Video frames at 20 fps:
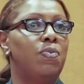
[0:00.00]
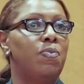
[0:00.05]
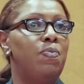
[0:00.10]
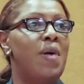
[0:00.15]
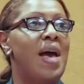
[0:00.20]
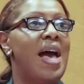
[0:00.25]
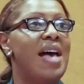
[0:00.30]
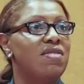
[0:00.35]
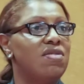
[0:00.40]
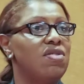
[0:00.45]

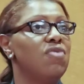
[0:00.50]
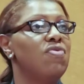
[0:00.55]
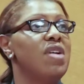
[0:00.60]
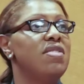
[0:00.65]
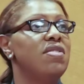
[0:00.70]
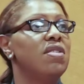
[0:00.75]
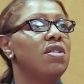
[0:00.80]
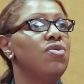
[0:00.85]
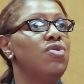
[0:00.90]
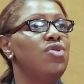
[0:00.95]
passed a
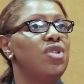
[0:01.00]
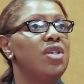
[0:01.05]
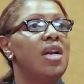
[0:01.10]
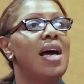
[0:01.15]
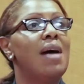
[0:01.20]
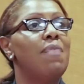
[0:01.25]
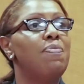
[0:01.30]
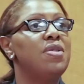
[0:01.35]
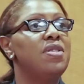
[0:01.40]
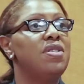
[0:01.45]
resolution in
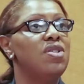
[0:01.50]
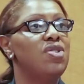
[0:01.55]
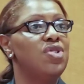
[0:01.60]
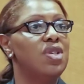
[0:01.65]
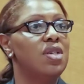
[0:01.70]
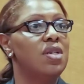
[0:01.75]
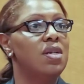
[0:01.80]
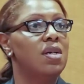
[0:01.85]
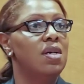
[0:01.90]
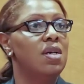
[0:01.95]

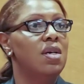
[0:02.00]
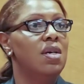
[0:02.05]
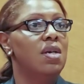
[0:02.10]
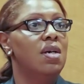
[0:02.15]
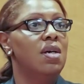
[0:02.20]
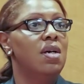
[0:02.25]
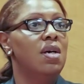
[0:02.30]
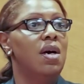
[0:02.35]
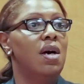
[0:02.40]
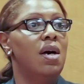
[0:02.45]
opposition
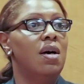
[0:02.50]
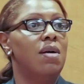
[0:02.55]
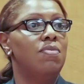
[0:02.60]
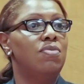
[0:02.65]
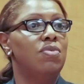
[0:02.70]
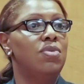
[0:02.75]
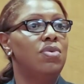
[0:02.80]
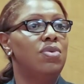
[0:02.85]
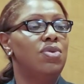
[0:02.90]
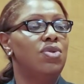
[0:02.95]

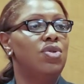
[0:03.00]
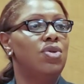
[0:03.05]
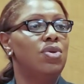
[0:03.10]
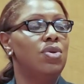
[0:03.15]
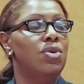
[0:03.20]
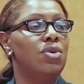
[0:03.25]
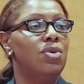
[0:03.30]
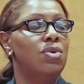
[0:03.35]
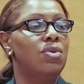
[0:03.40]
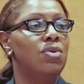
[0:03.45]

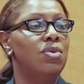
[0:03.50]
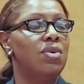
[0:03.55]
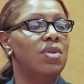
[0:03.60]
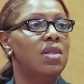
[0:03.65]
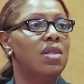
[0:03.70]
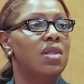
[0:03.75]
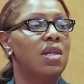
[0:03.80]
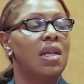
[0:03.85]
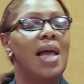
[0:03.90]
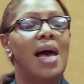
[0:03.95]
to
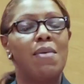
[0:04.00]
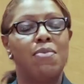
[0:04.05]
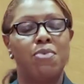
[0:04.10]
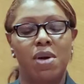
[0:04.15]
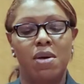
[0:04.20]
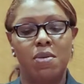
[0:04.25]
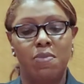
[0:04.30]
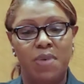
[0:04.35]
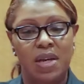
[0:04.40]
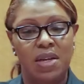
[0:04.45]
the
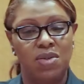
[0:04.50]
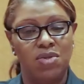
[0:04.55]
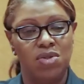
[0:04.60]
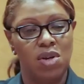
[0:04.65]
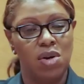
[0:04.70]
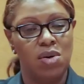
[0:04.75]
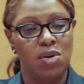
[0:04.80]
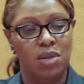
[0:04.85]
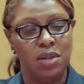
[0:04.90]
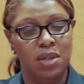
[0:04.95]
library being
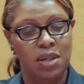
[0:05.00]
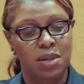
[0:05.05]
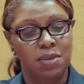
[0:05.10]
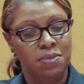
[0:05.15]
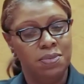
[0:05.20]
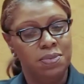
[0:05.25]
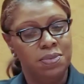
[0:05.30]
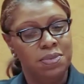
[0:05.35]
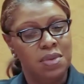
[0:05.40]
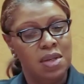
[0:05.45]
sold.
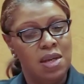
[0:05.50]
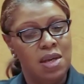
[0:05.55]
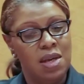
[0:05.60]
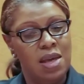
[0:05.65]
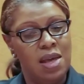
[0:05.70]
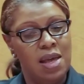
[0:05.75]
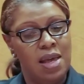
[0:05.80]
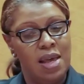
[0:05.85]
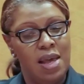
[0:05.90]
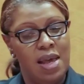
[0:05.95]

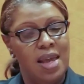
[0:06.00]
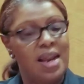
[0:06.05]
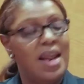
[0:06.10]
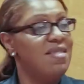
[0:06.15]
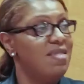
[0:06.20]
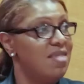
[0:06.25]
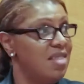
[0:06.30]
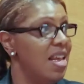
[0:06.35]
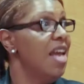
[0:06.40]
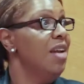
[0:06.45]
And I
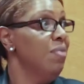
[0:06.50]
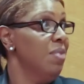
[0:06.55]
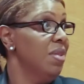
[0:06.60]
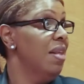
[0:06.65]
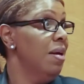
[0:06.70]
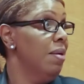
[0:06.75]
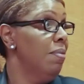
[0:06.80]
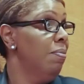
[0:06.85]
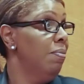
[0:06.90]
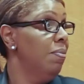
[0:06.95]
stand with
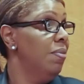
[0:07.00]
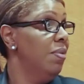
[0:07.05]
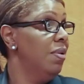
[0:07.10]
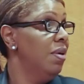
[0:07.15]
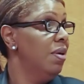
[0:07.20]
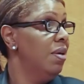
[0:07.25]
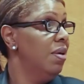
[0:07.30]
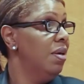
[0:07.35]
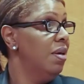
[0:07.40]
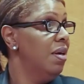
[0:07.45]
them.
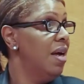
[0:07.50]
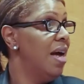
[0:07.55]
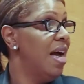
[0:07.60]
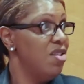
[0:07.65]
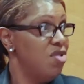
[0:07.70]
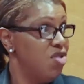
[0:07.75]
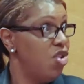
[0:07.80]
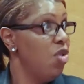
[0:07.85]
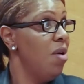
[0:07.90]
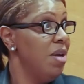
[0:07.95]
I
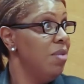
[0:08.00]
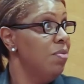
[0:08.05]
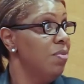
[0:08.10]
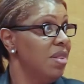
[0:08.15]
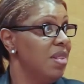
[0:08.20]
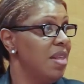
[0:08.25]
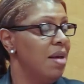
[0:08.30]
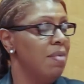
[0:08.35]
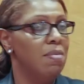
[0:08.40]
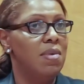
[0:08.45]
joined
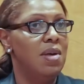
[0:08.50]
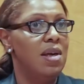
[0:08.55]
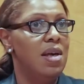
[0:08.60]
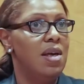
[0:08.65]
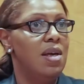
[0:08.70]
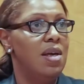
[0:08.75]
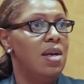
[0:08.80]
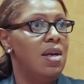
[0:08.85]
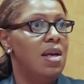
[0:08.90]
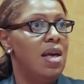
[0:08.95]
with them.
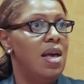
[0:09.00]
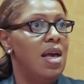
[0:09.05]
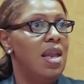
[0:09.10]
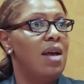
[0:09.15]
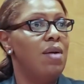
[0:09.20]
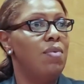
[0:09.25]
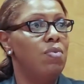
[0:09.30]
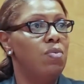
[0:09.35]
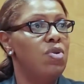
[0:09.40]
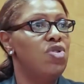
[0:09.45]
And
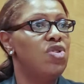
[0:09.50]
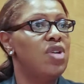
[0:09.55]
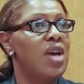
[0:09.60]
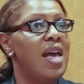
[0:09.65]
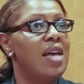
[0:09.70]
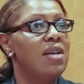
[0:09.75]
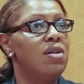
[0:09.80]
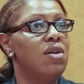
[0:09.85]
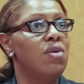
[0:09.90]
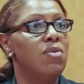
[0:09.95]
I wish I
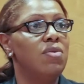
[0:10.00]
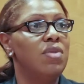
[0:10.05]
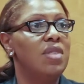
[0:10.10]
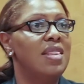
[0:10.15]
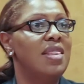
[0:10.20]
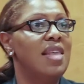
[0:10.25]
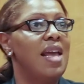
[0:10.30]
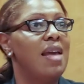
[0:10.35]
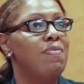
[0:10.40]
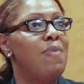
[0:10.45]
had known
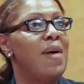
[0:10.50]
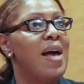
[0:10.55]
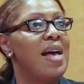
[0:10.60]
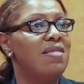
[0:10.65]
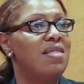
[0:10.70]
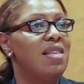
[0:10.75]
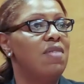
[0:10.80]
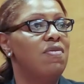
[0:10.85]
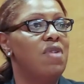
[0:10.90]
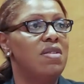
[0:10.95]
that they had
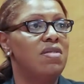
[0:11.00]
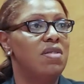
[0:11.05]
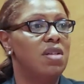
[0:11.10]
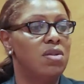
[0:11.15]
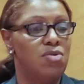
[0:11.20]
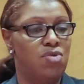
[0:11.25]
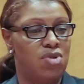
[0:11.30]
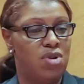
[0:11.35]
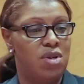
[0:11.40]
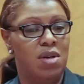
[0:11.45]
passed that
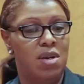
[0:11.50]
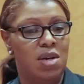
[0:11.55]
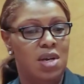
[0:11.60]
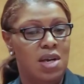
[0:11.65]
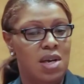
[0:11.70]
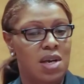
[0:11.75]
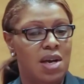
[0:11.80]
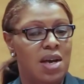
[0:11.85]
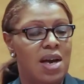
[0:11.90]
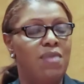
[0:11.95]
resolution.
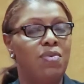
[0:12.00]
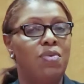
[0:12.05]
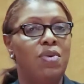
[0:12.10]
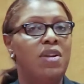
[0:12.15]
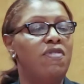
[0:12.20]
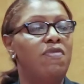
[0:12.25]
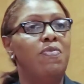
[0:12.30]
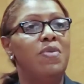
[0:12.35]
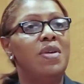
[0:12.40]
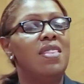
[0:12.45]
I would
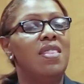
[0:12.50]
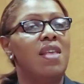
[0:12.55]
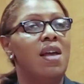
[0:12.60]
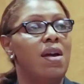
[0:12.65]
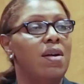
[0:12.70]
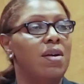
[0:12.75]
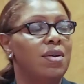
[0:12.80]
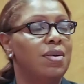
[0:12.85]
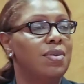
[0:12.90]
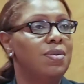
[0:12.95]
have been there